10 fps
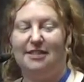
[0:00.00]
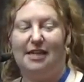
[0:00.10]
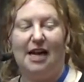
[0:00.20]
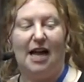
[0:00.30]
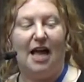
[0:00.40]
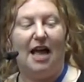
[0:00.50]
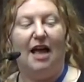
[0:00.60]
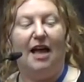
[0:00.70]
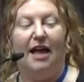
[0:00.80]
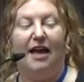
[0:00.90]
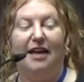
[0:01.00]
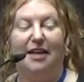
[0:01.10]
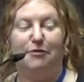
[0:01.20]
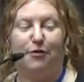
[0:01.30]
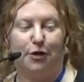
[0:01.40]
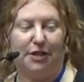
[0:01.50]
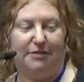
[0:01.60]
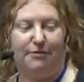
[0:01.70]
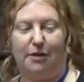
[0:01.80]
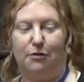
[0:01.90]
Year. And for
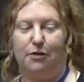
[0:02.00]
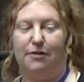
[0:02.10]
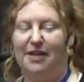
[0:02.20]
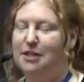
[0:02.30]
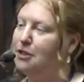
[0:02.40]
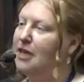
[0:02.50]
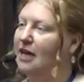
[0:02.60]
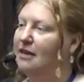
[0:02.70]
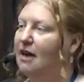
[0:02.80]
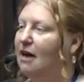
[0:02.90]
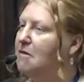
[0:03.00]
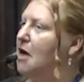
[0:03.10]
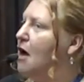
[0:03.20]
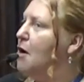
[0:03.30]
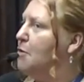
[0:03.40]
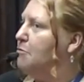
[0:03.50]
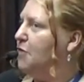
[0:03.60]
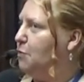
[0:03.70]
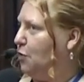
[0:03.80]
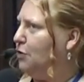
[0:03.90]
the Faro Convention, I
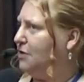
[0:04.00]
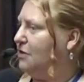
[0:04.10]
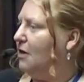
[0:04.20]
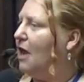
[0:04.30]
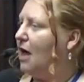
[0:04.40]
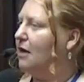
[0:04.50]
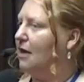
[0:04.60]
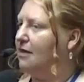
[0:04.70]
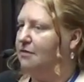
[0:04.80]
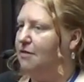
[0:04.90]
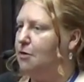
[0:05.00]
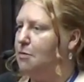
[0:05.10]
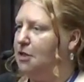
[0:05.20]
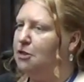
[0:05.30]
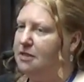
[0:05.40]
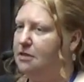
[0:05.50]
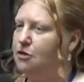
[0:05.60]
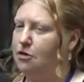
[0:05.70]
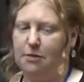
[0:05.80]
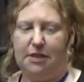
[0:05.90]
like it very much. It's a
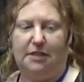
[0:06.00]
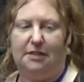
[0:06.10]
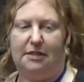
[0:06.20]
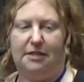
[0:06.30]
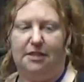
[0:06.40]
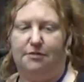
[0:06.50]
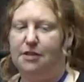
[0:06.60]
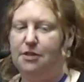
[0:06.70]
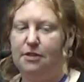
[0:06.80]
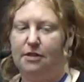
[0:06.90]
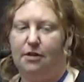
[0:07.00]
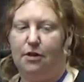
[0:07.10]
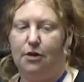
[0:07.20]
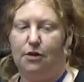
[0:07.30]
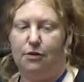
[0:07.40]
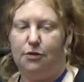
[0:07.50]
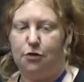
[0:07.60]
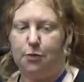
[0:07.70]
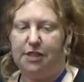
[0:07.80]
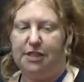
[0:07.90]
German initiative, this
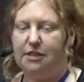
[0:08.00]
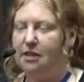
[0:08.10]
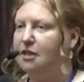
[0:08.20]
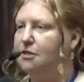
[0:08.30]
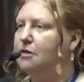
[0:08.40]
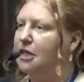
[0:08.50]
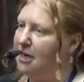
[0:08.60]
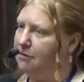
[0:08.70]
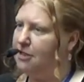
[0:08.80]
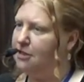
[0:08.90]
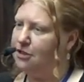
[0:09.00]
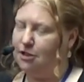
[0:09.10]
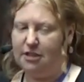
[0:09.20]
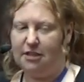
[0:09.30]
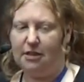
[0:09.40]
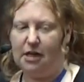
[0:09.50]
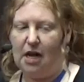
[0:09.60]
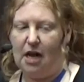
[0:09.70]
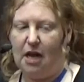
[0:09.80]
European Cultural Heritage Year.